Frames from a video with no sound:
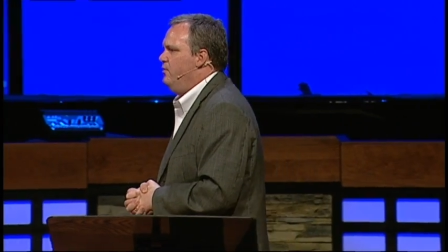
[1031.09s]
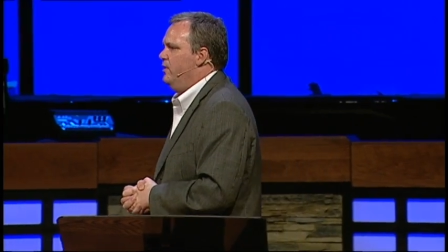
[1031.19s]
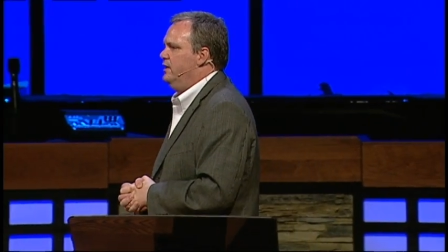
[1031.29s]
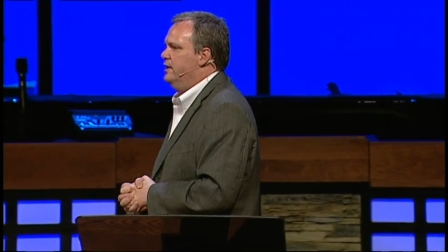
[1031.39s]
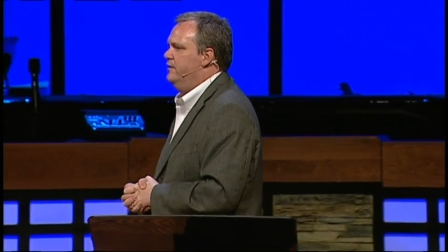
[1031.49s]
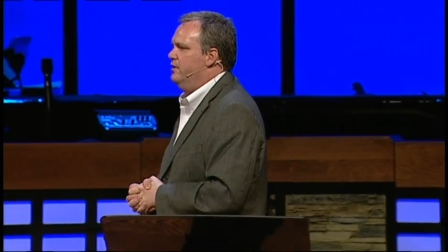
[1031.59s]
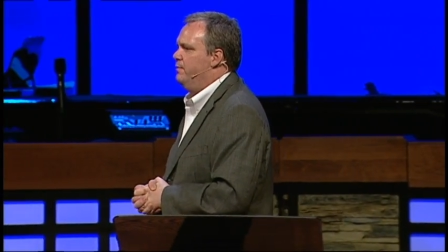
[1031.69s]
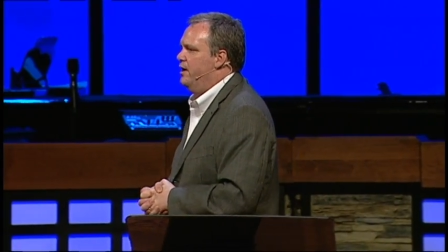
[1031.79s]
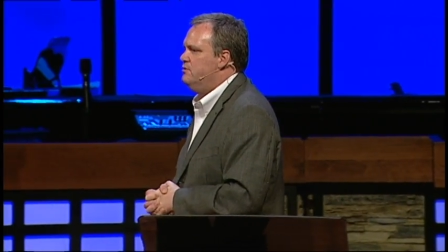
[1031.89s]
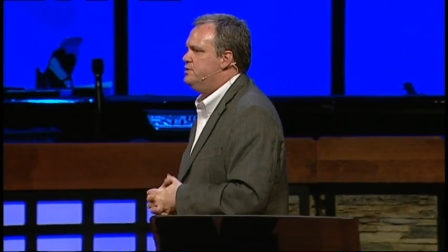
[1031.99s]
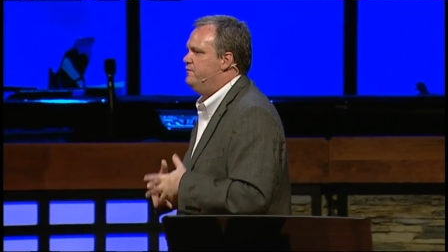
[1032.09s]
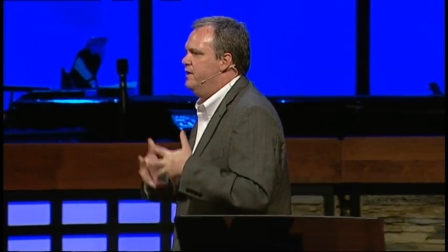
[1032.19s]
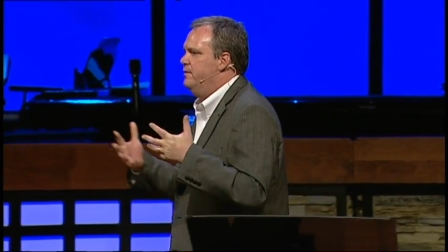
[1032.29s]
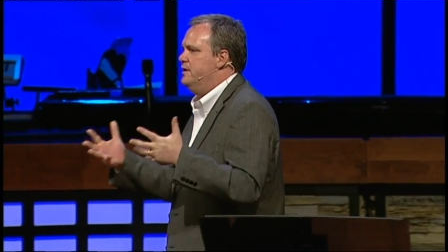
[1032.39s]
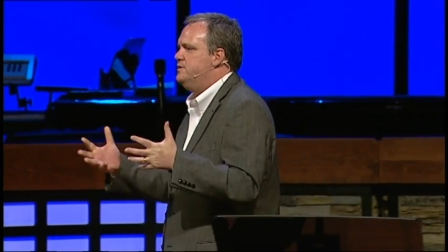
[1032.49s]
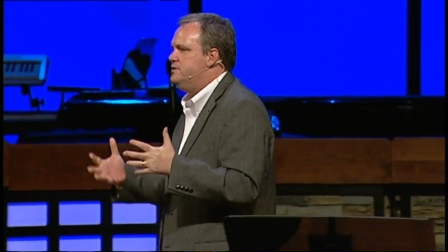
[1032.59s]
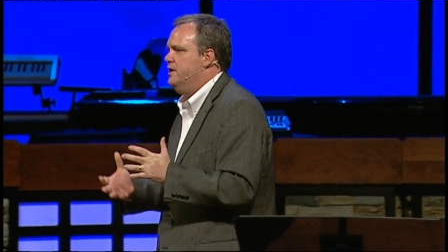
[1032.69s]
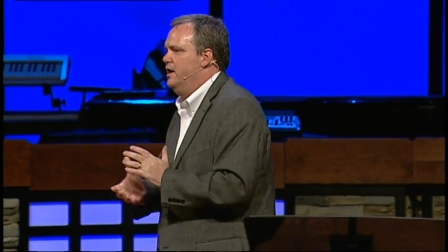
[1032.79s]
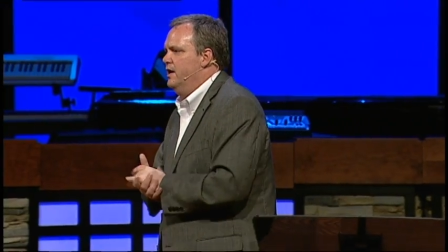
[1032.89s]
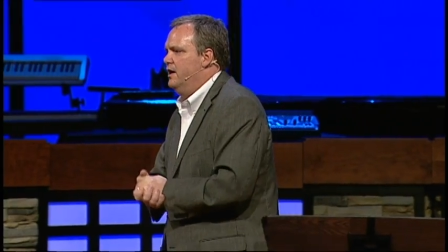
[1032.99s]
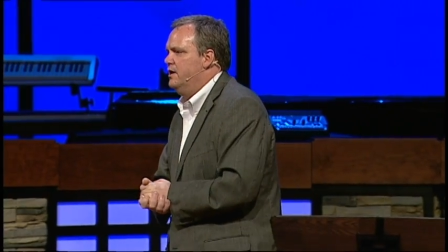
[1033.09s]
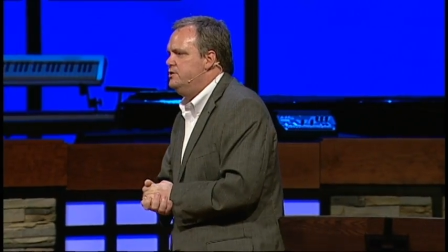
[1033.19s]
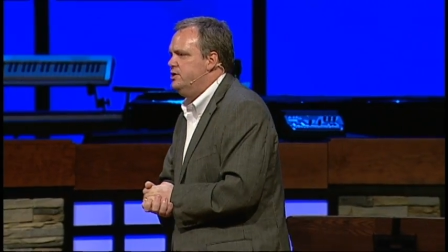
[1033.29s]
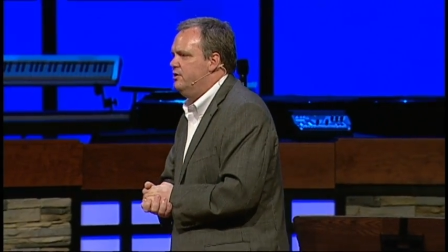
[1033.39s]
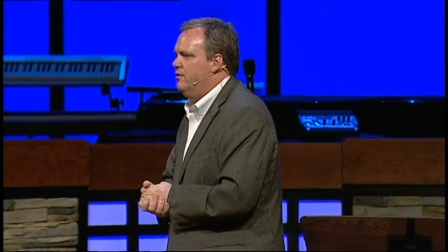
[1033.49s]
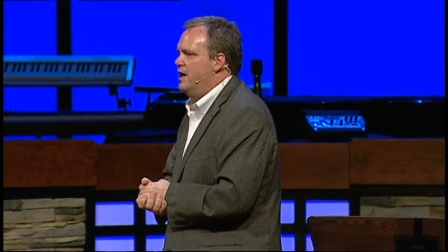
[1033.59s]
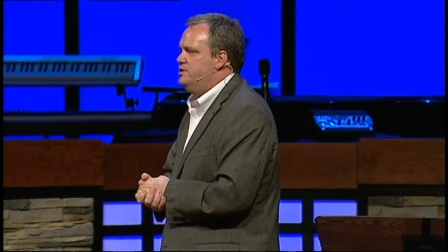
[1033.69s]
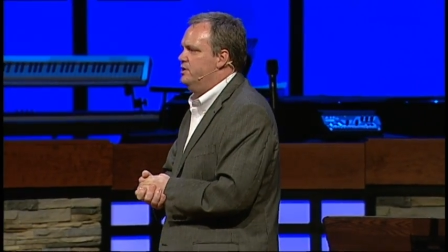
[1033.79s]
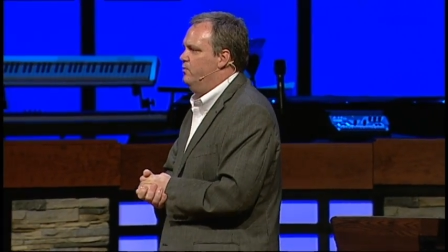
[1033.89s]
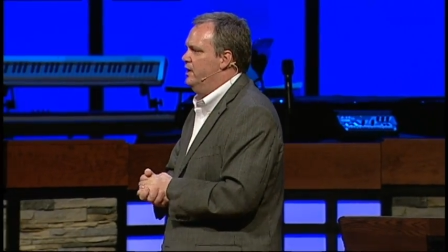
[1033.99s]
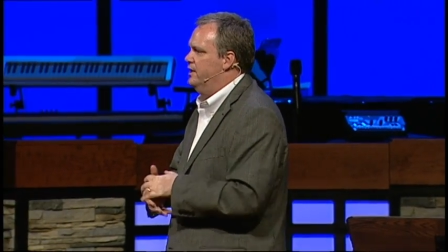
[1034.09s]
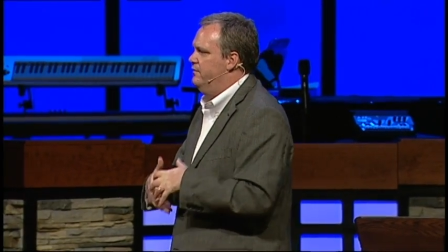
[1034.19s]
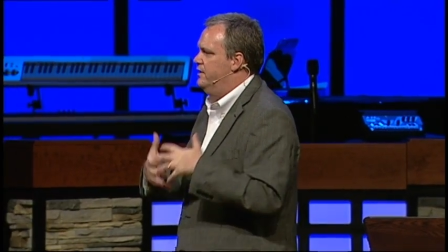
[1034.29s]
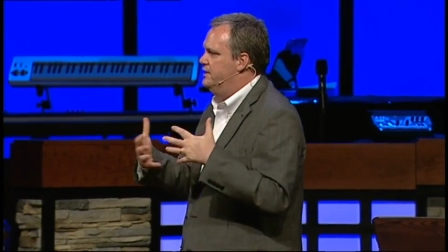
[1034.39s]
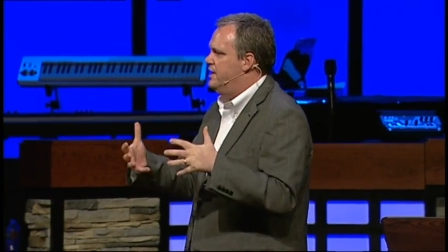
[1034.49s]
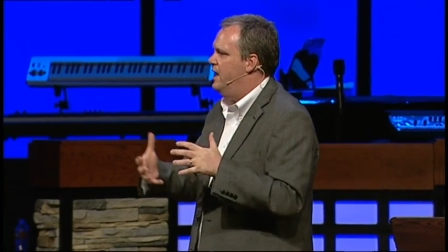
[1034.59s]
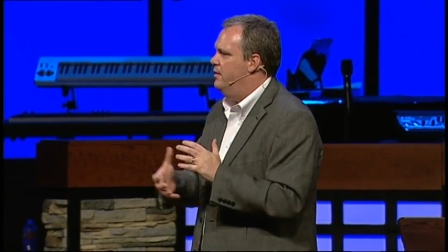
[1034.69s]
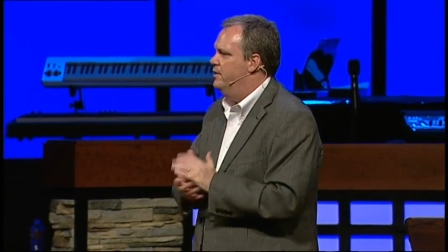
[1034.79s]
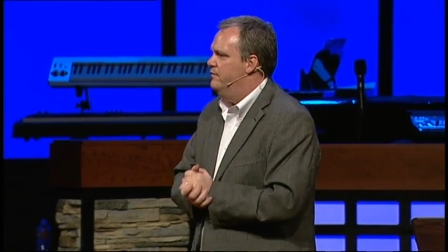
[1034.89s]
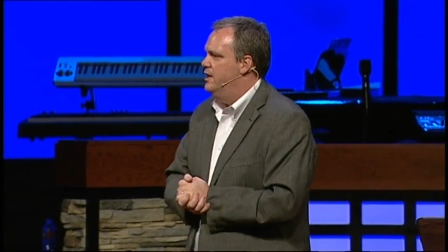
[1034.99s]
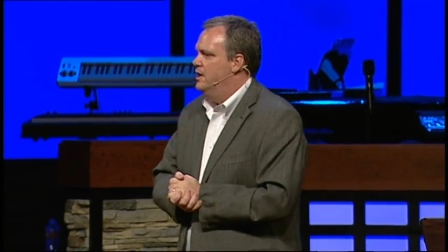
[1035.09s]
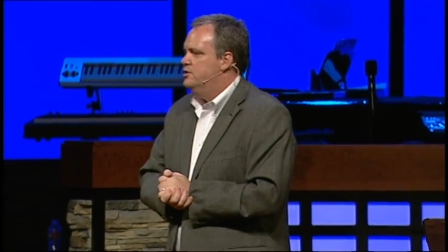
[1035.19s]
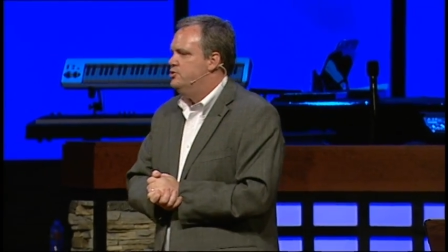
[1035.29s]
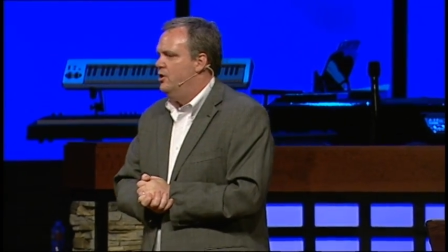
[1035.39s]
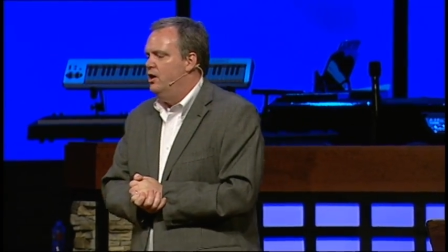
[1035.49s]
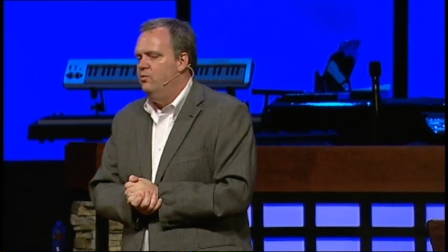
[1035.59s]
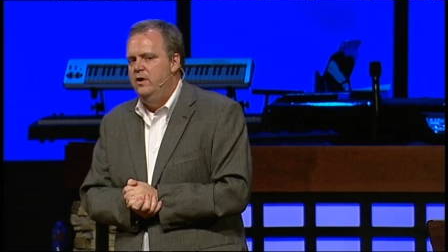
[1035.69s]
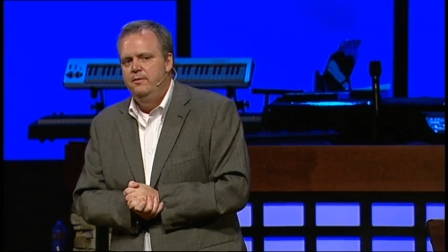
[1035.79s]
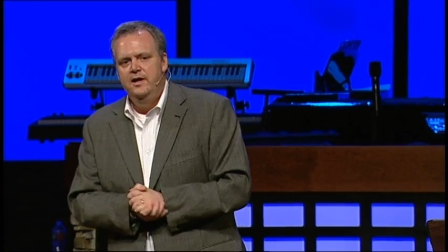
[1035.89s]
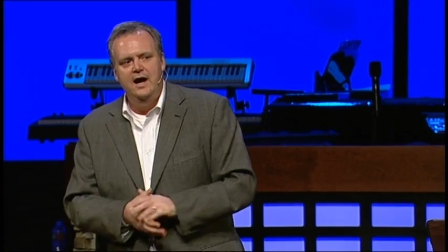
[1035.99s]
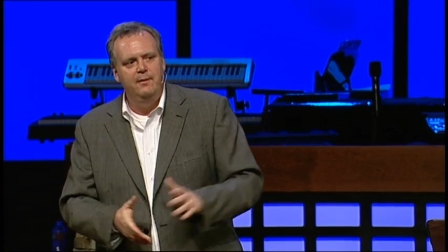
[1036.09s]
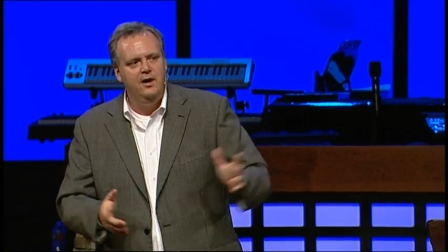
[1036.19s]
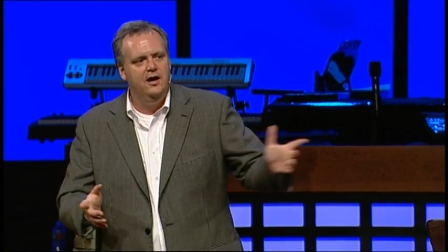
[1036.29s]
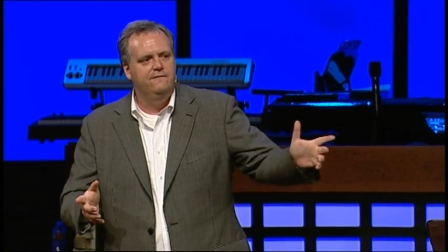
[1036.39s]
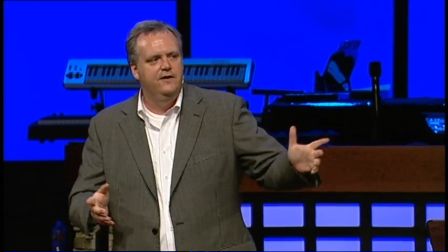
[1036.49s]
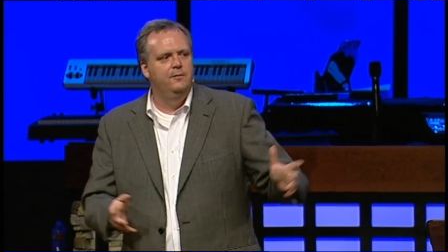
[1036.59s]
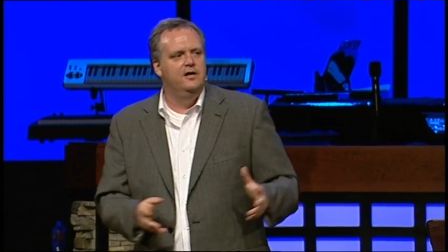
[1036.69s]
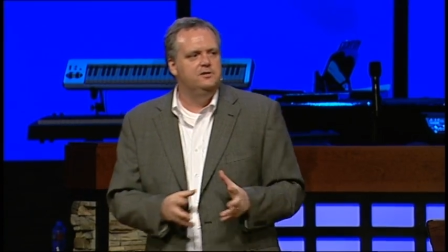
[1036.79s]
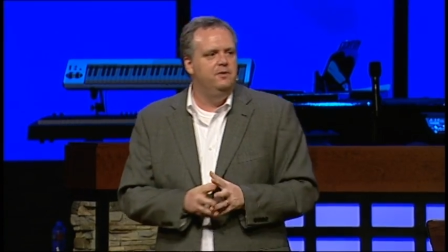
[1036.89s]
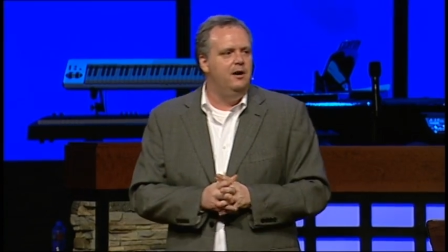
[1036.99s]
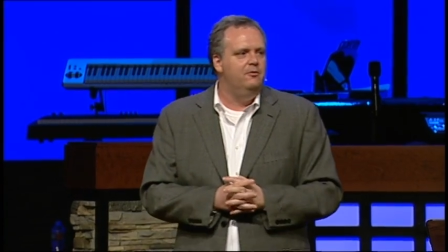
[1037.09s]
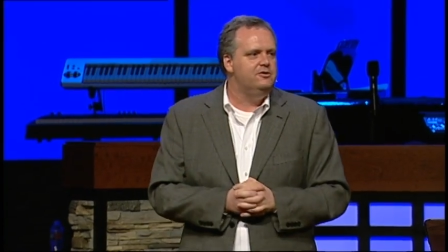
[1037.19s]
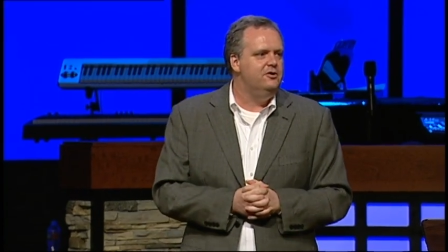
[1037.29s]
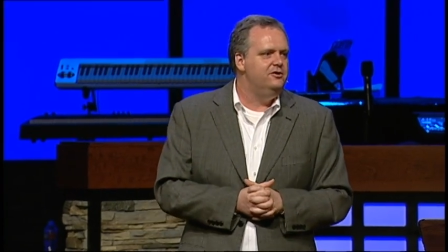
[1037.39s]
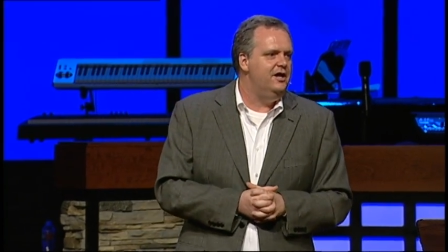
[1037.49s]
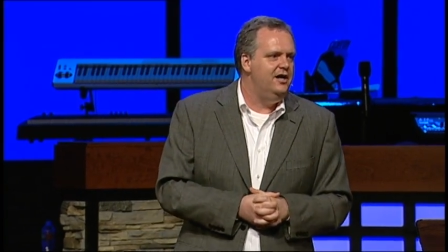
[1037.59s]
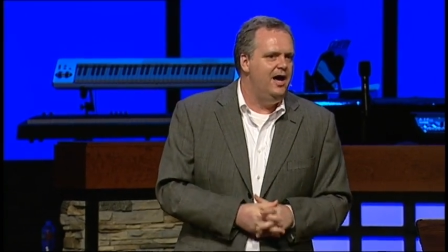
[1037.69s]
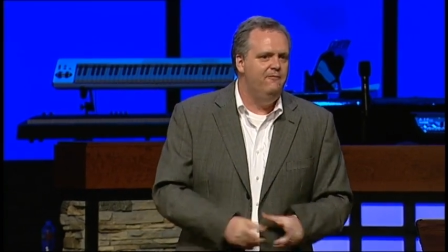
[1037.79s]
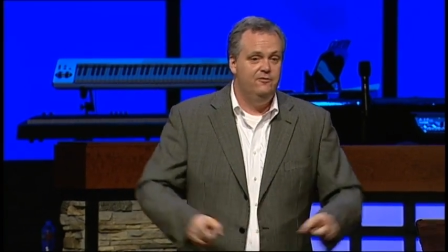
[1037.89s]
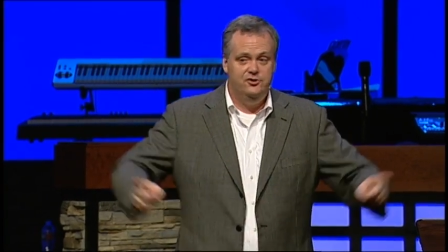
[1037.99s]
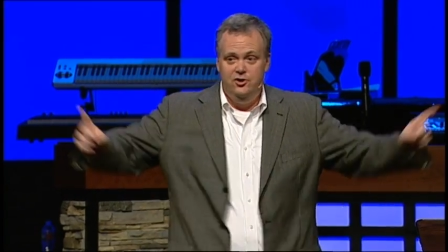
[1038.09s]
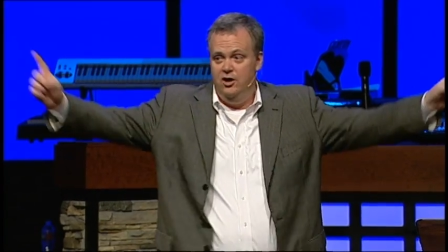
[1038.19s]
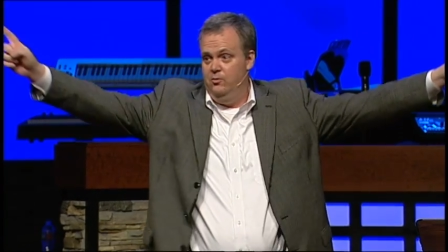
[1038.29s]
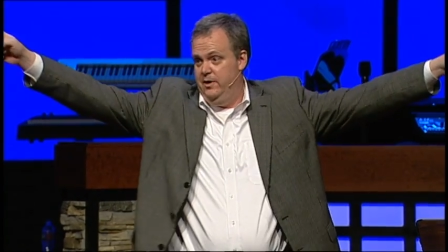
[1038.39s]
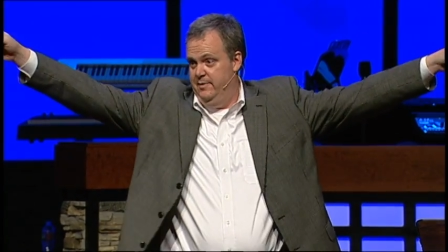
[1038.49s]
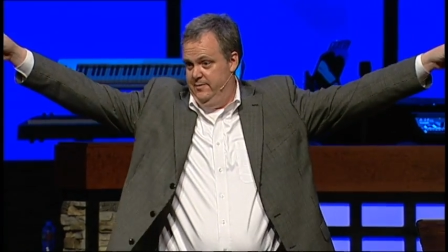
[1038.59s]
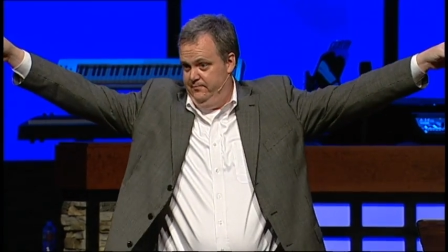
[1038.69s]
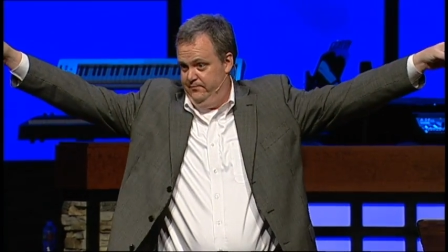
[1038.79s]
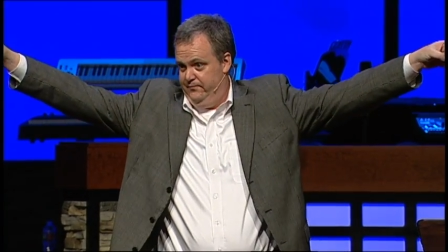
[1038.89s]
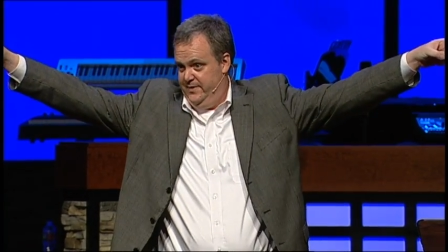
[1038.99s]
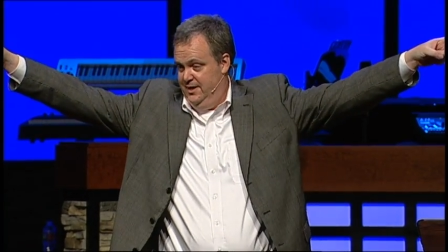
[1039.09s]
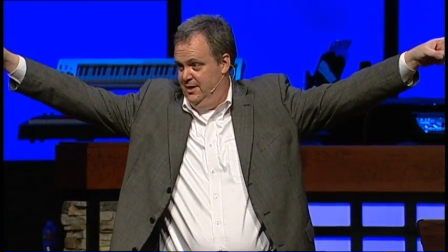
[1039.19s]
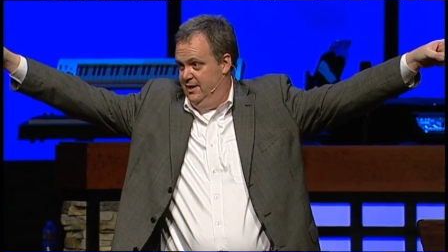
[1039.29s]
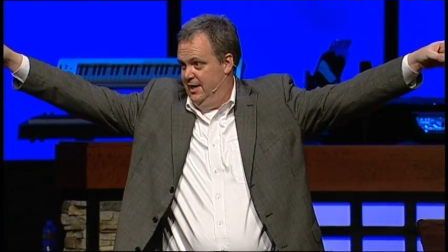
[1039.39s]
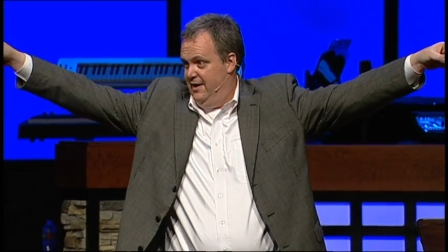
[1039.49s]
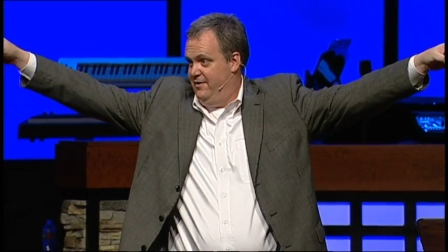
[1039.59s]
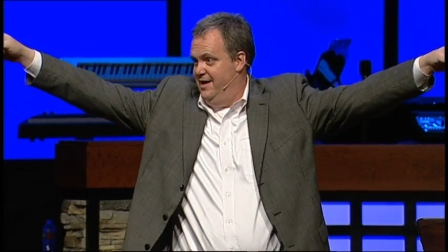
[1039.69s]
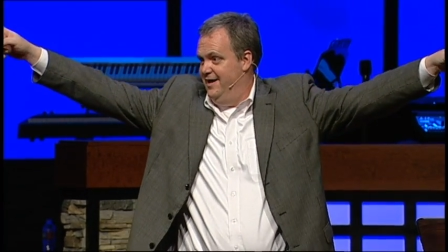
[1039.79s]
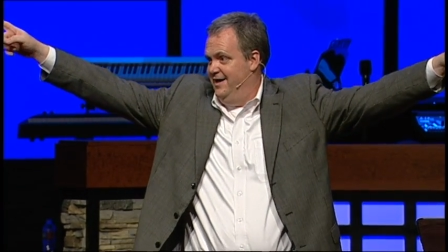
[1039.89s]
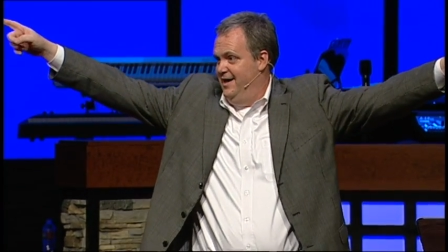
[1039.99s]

We live in a post feminist uh, generation. We live in a time of strong women. I'm not a feminist, but I'm just going to tell you I'm for strong women. I've got,